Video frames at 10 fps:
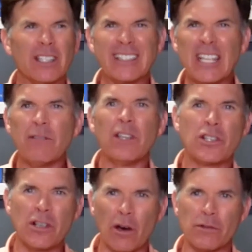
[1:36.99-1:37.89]
TV
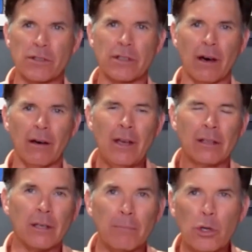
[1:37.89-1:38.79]
shows,
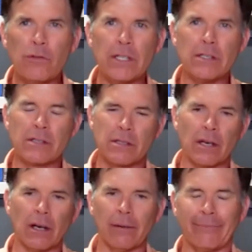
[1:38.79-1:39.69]
the movies,
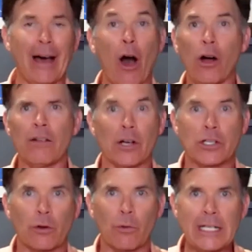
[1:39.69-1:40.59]
all of our
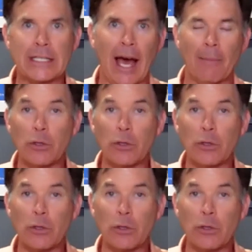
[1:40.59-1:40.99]
screen time.